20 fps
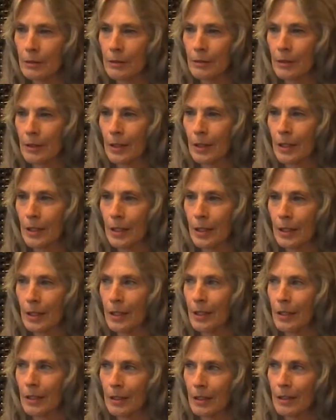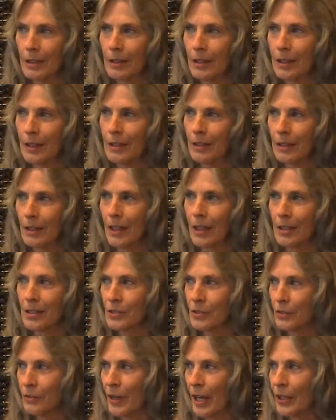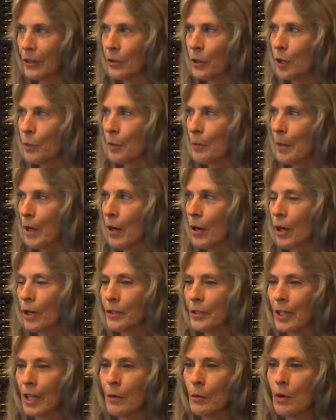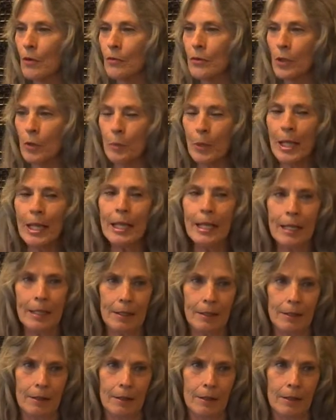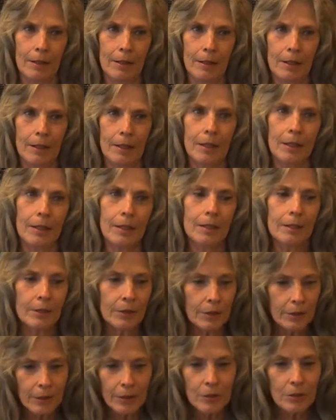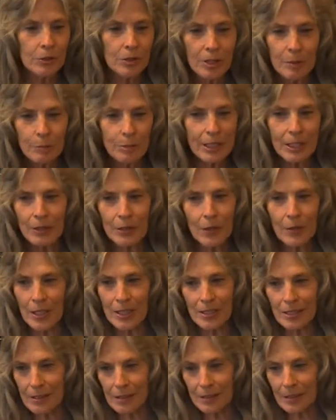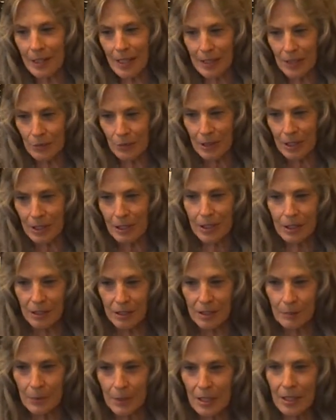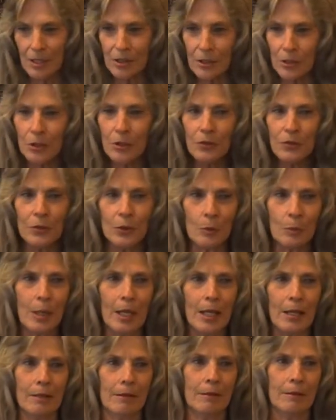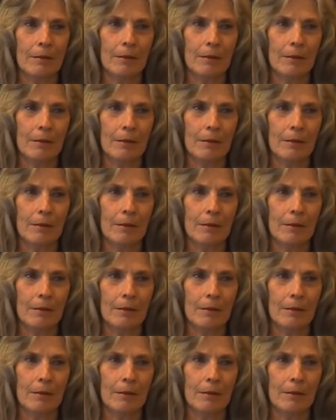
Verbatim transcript: You think, yeah, so if I don't open my heart, then I won't feel pain. Do you, you simply know that's, that's ridiculous, because you do feel pain.